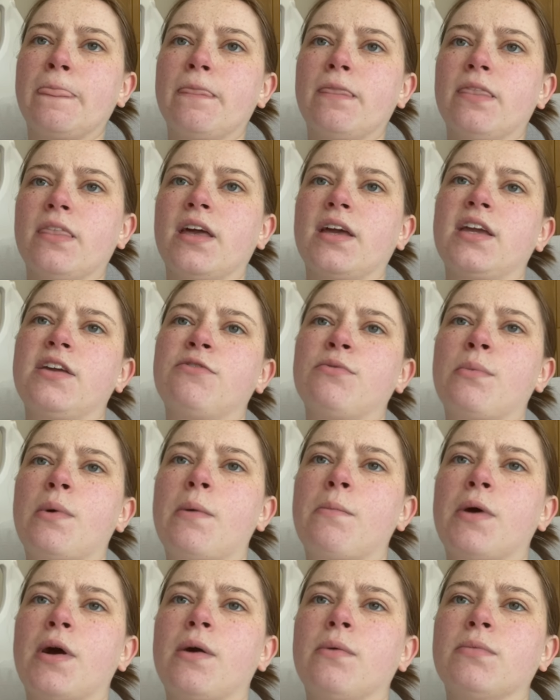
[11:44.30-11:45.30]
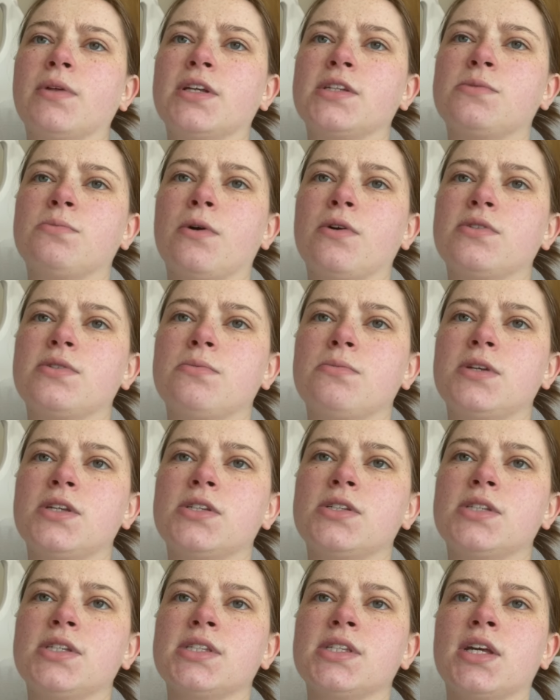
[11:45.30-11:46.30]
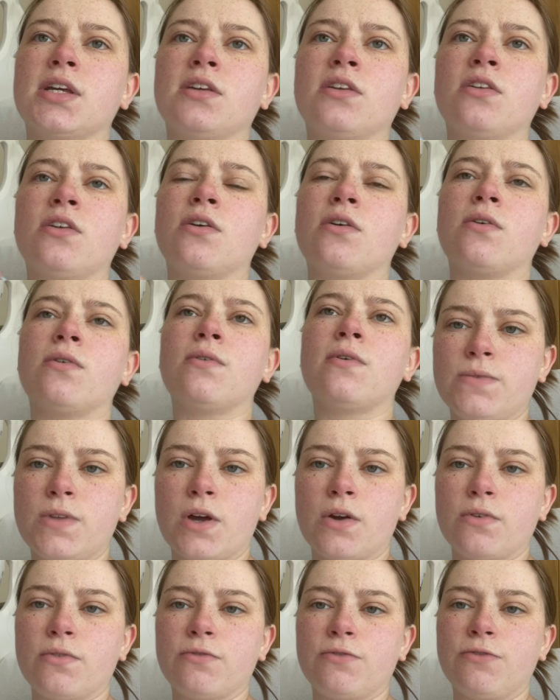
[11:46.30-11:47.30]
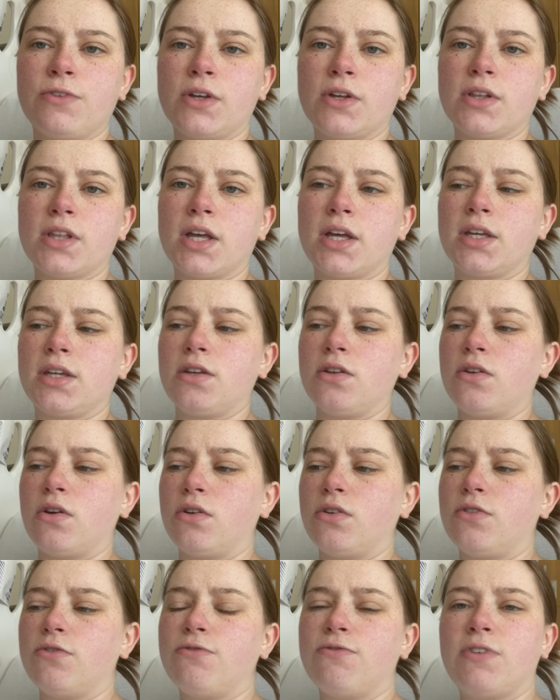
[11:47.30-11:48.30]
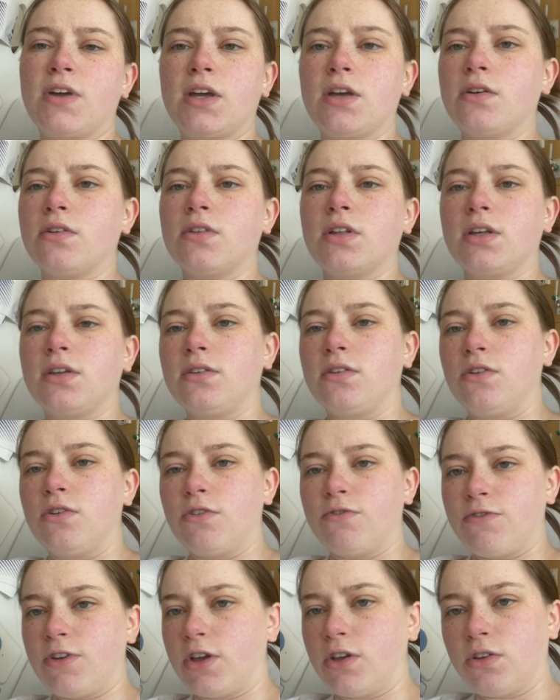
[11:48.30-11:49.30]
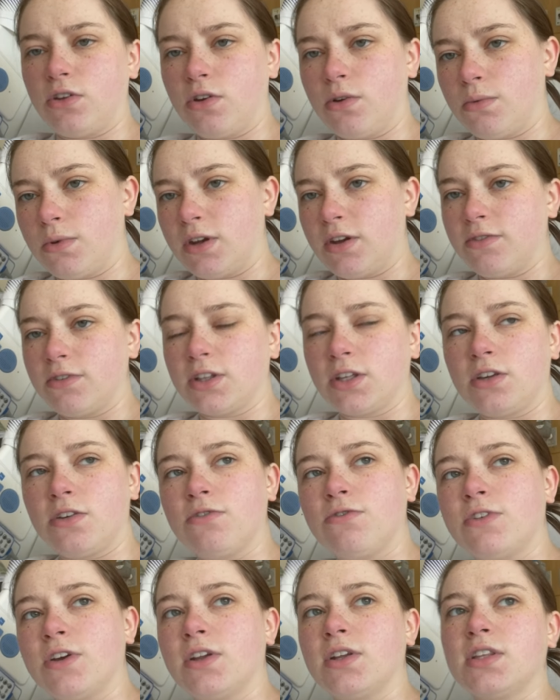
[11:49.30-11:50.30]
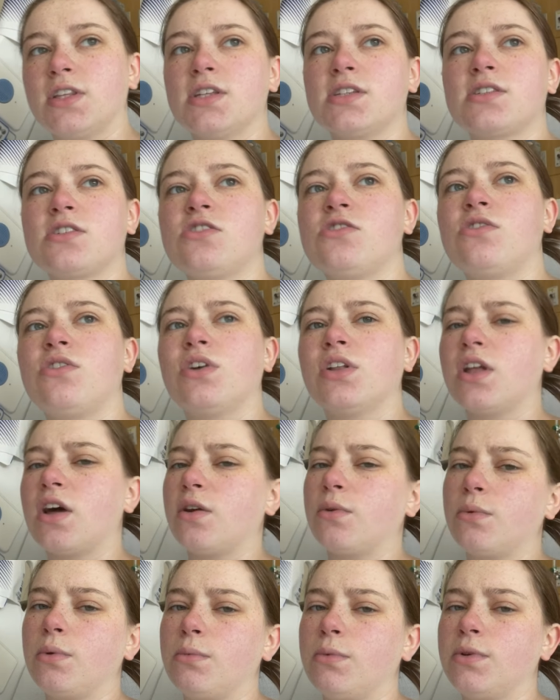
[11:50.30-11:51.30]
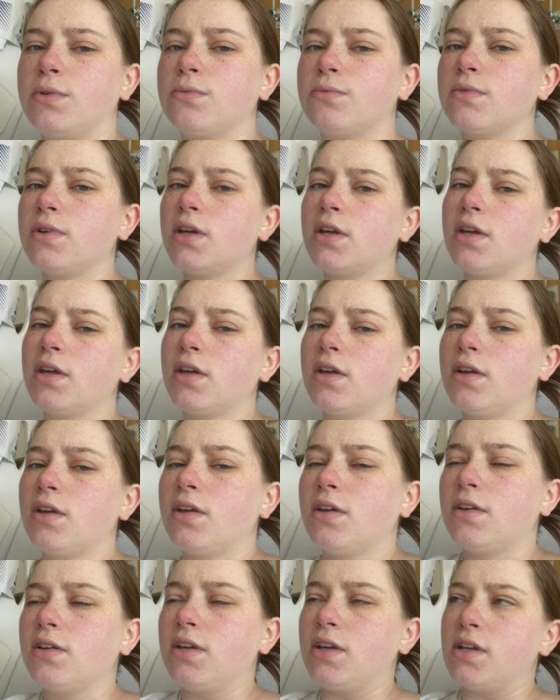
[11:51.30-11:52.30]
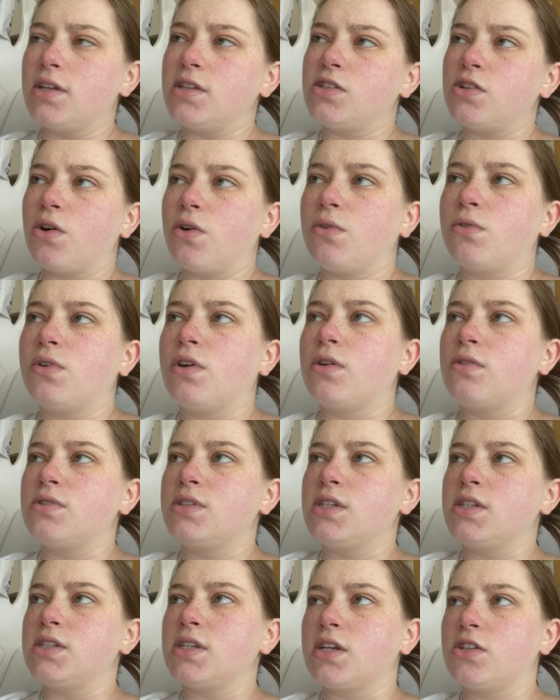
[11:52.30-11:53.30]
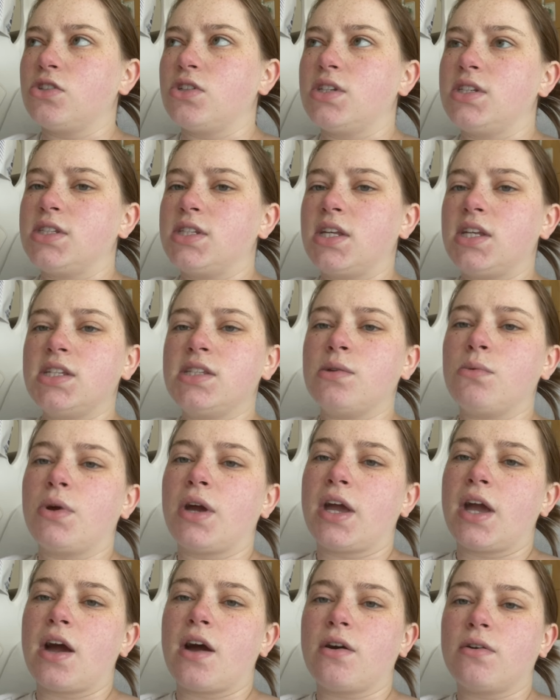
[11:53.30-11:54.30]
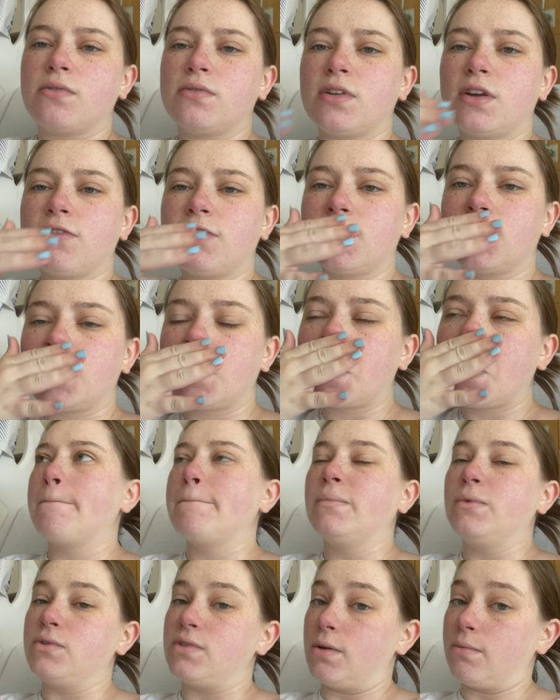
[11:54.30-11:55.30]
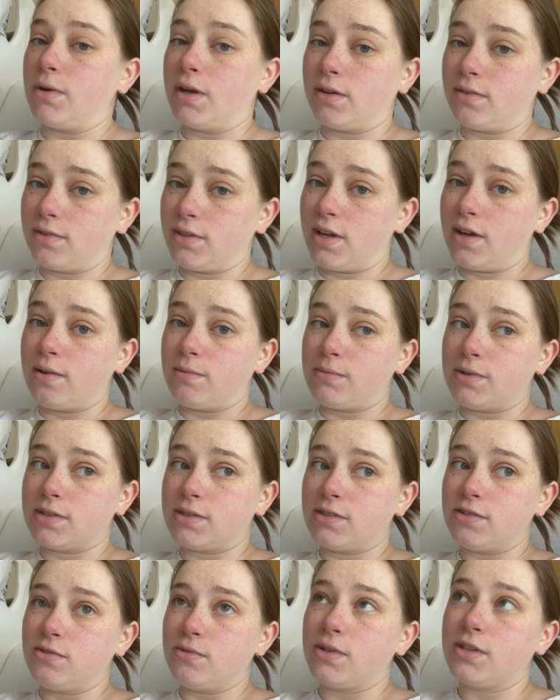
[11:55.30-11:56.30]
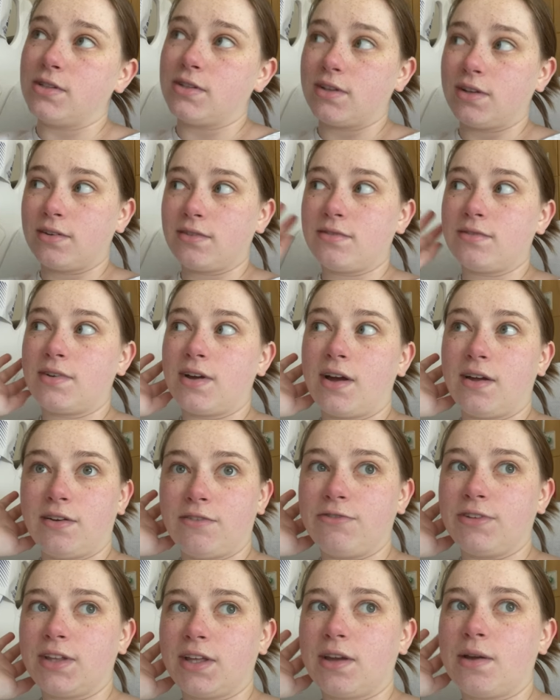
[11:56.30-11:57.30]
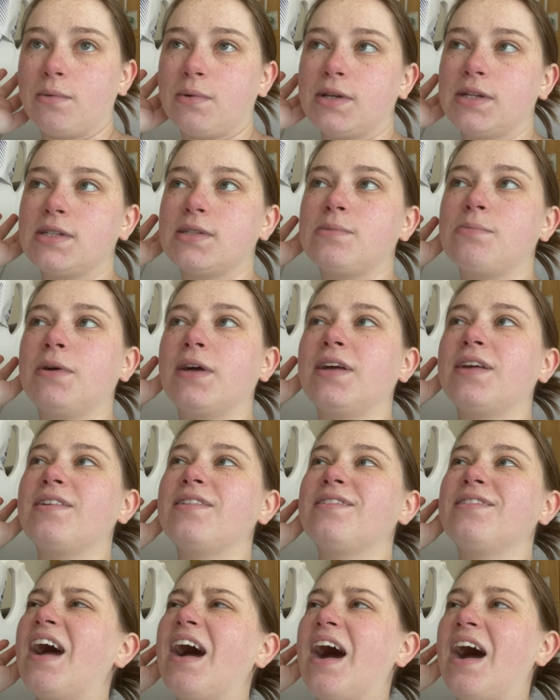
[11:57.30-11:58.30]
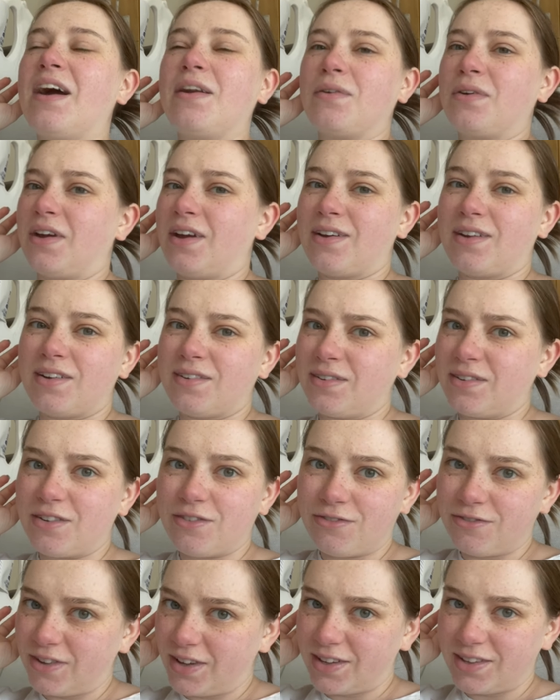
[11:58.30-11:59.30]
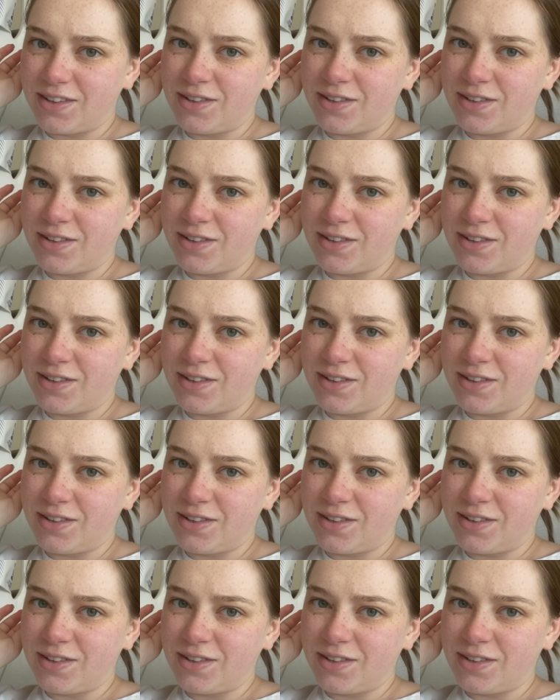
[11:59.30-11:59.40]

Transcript: Like even my mom like spoke to me and she's like, you know, don't feel like, you know, you fail like you're a failure or whatever, like you failed at this. Cause you know, a lot of women get told, oh, C-section is the easy way out and everything, which I'm not gonna lie, in my situation, I kind of feel like it was, but I don't care. I don't give a fuck.